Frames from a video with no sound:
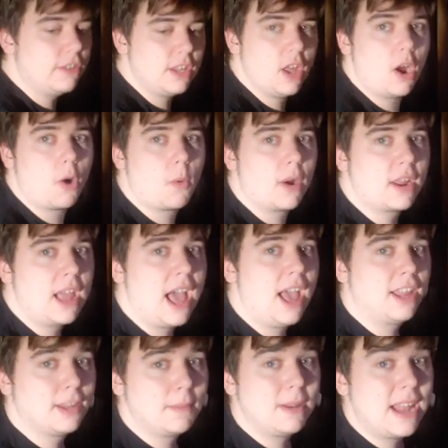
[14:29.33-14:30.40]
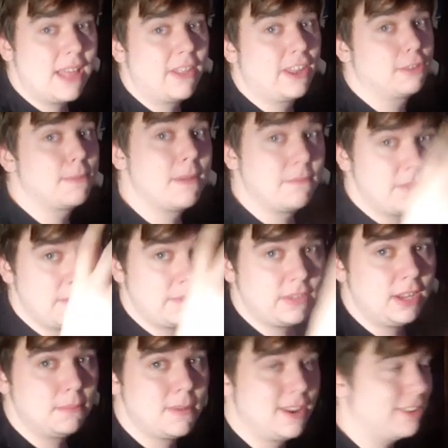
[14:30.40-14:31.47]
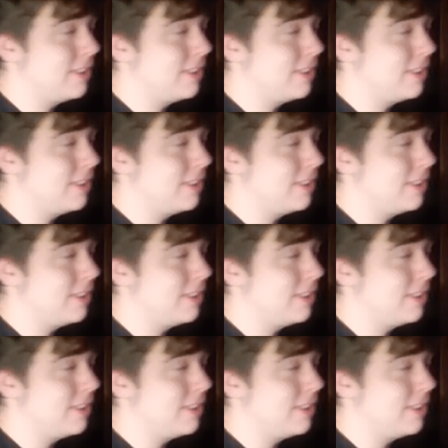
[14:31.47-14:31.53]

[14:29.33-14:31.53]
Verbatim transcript: the artwork, guys. I mean, now that I spent 15 minutes